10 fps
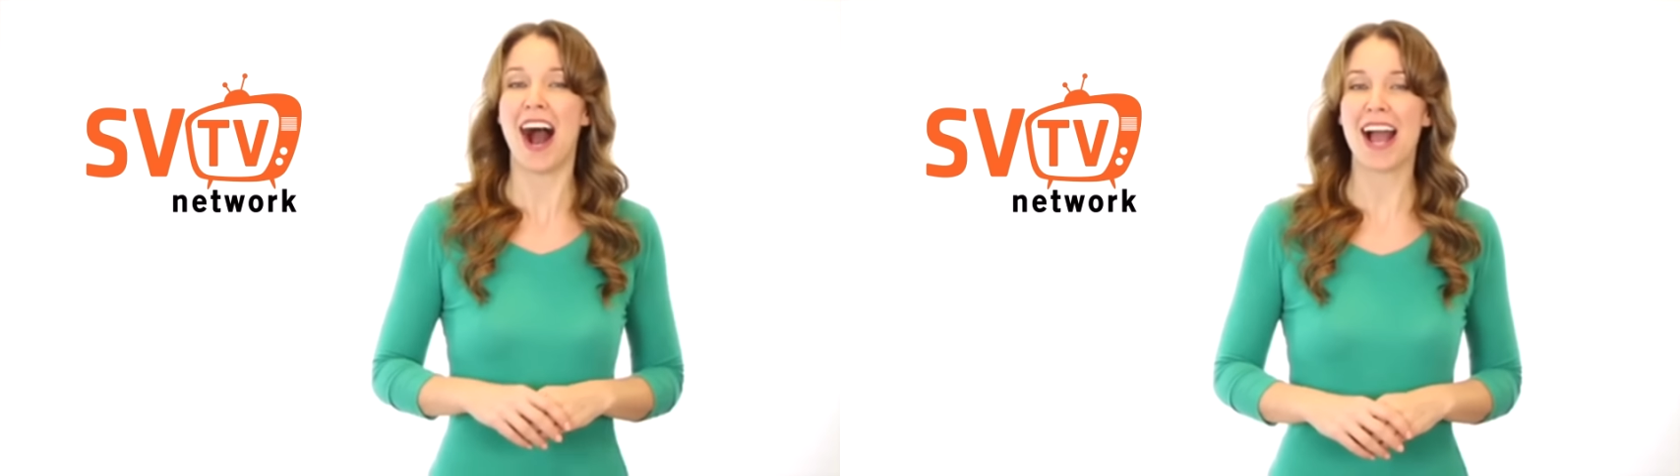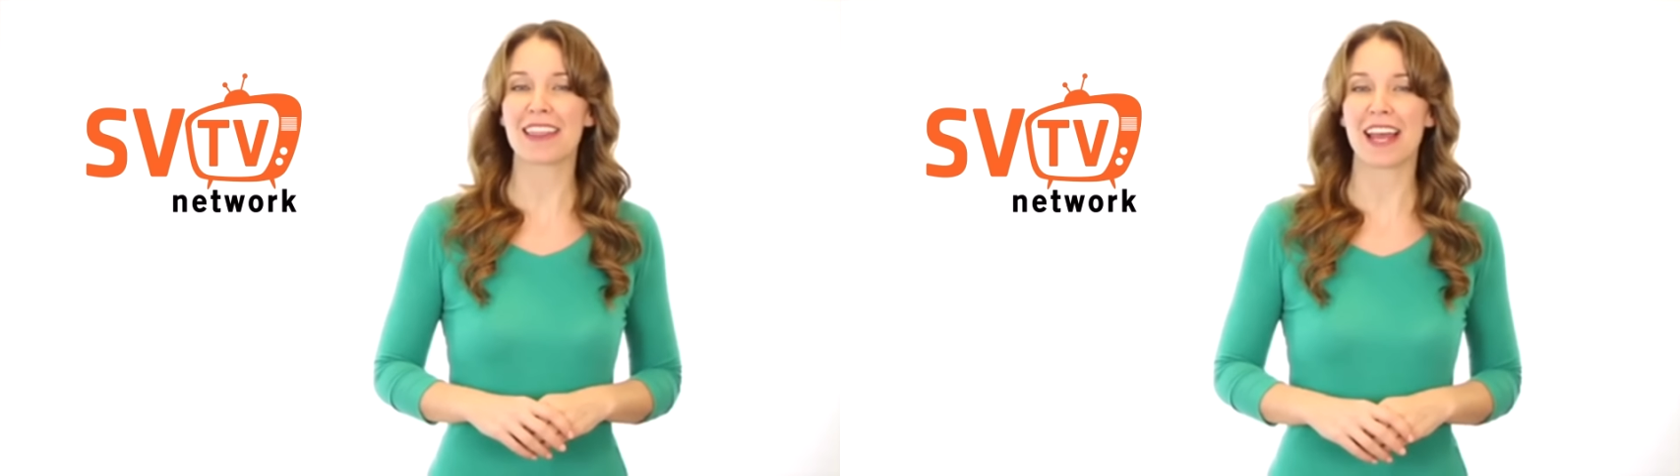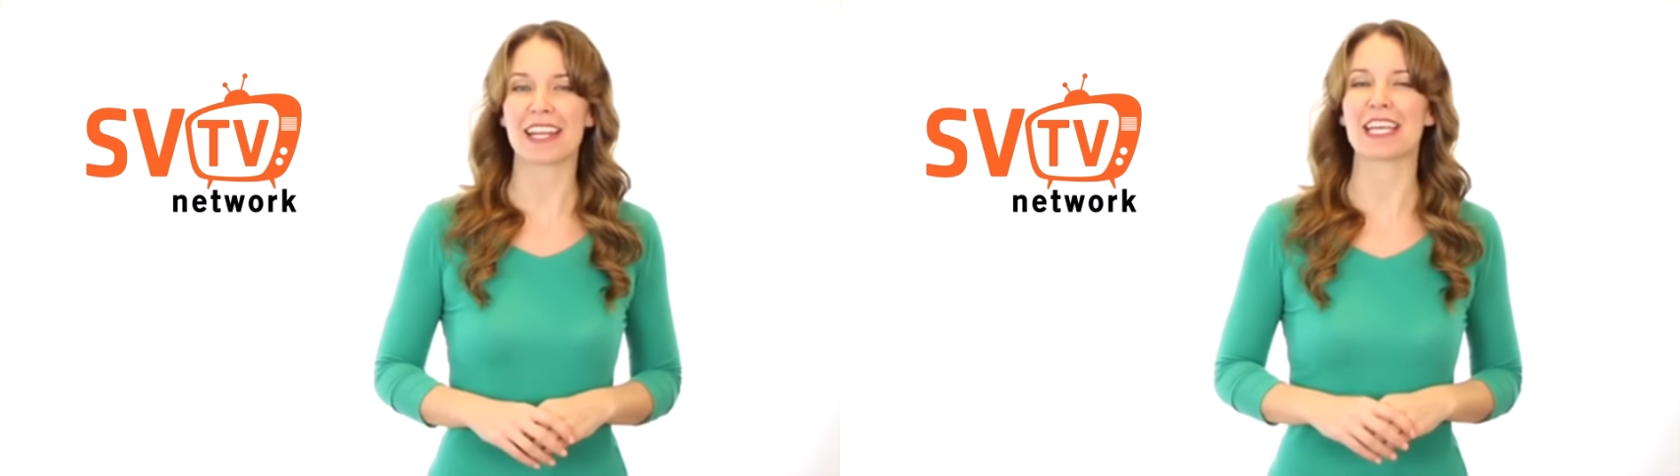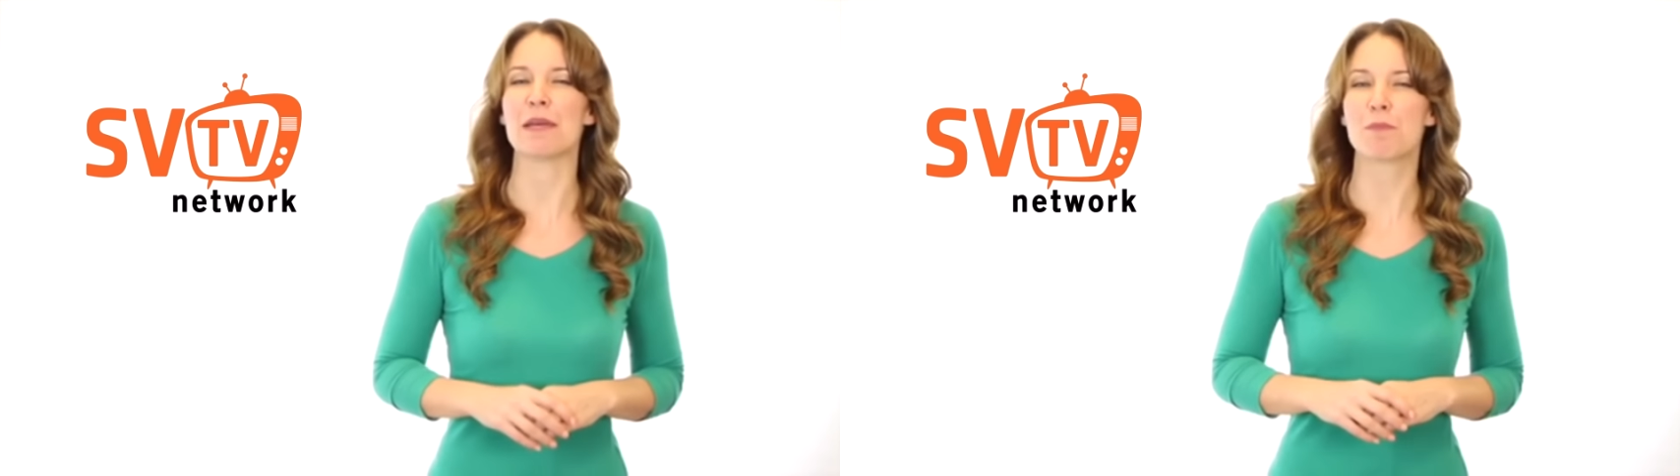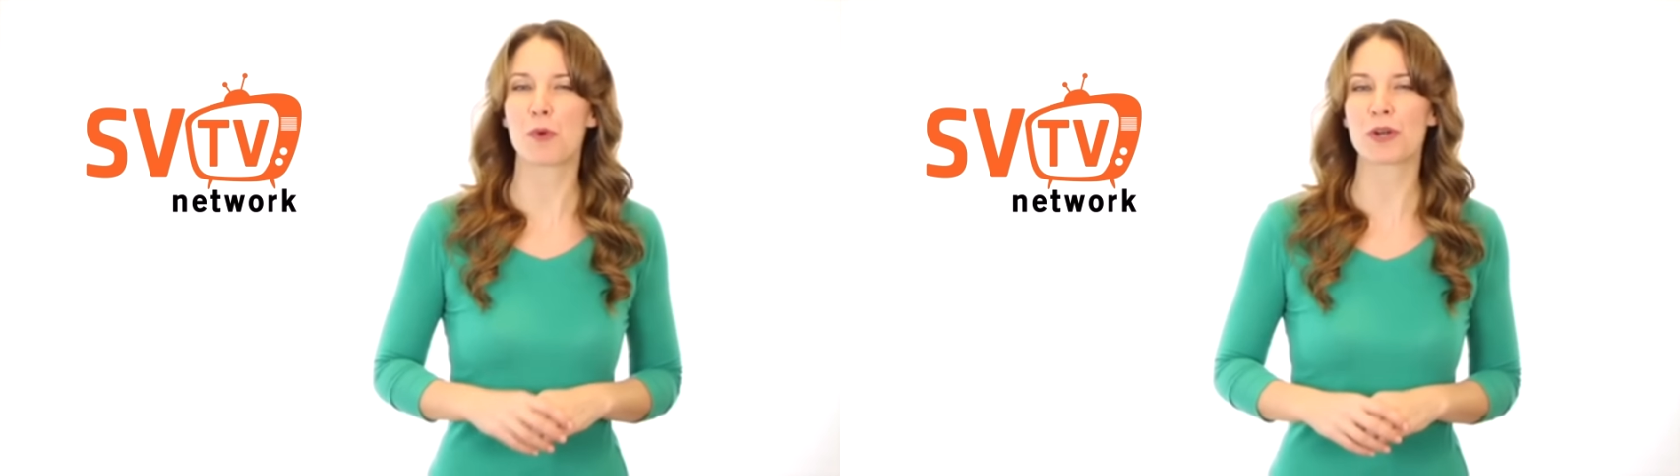highlighting
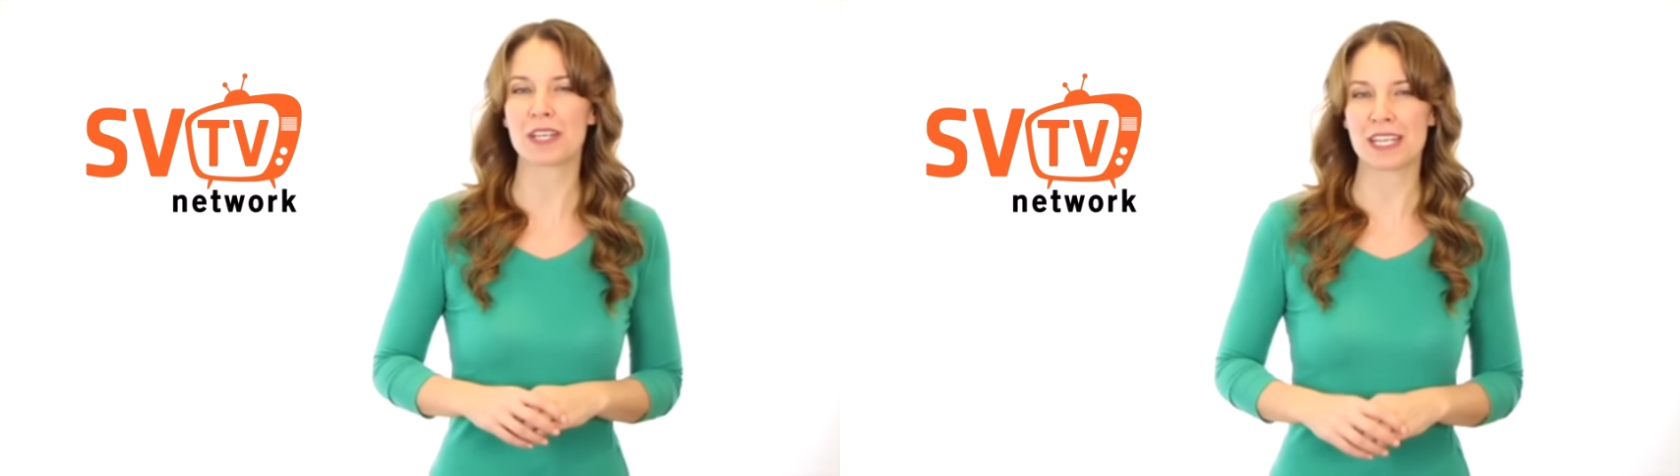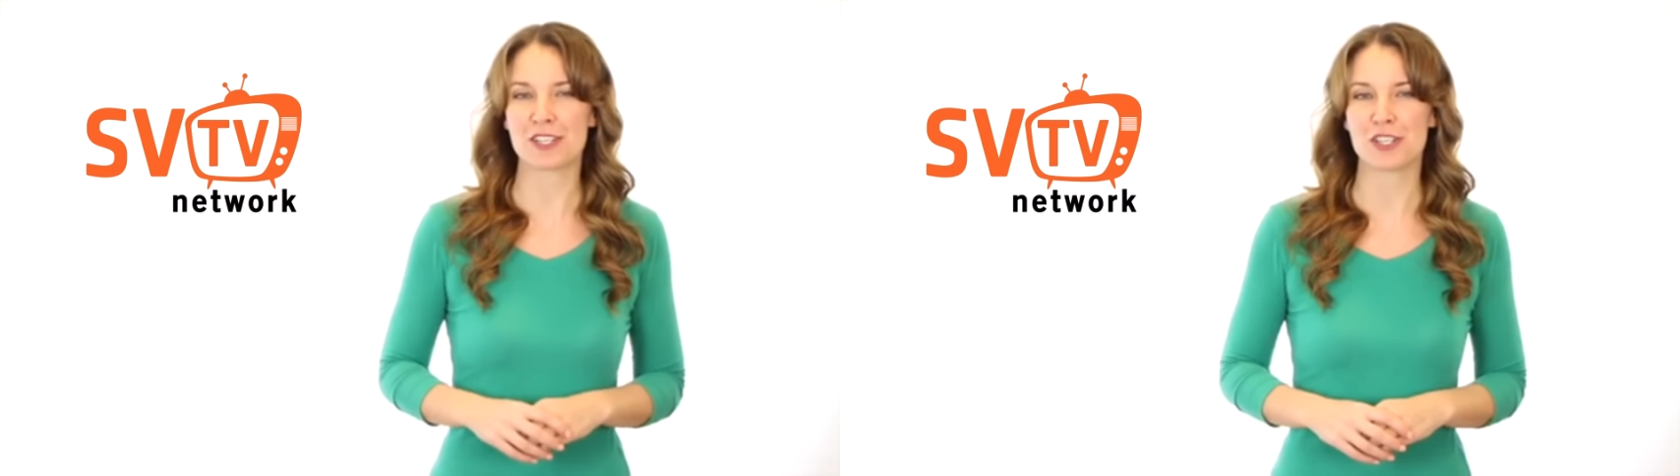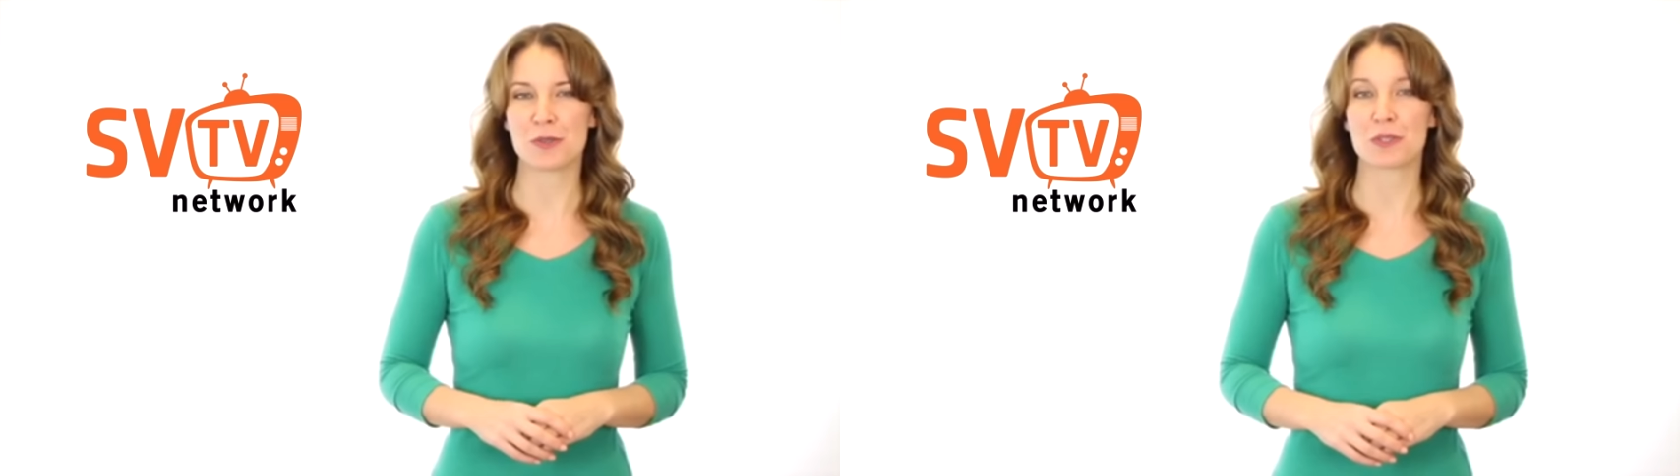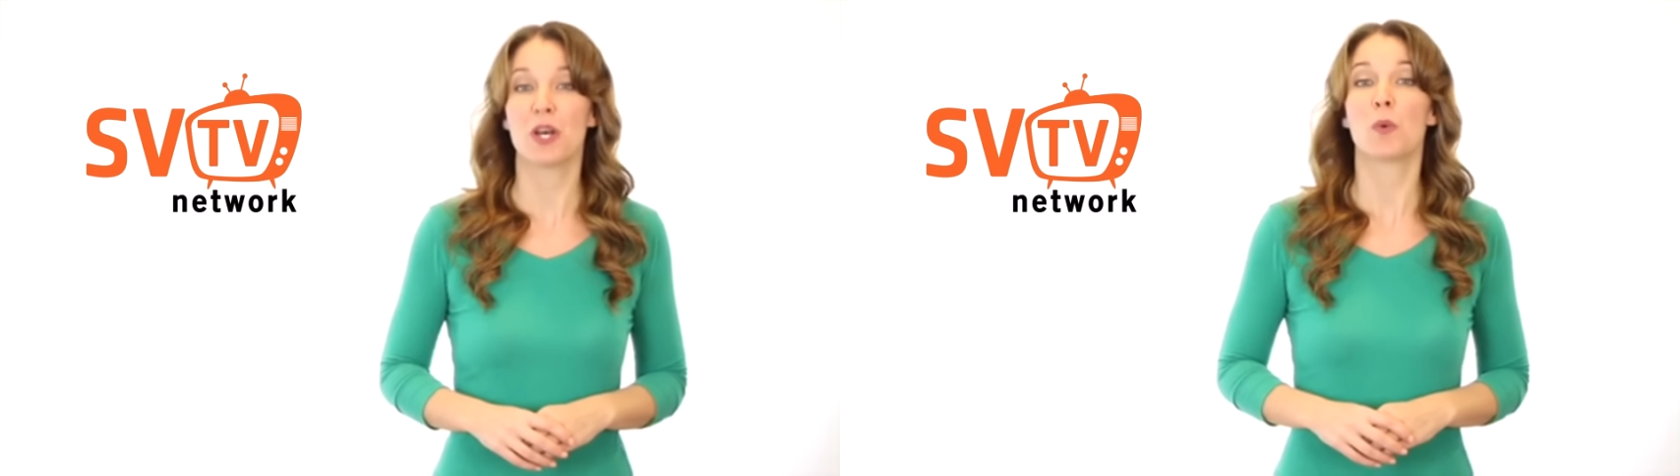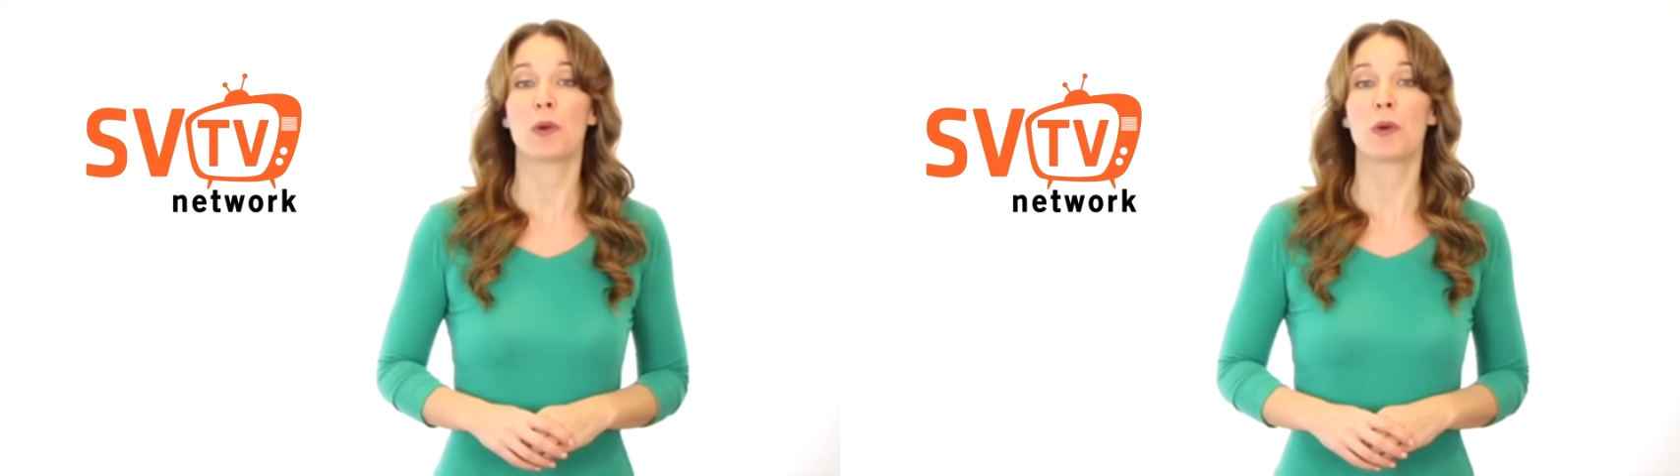important issues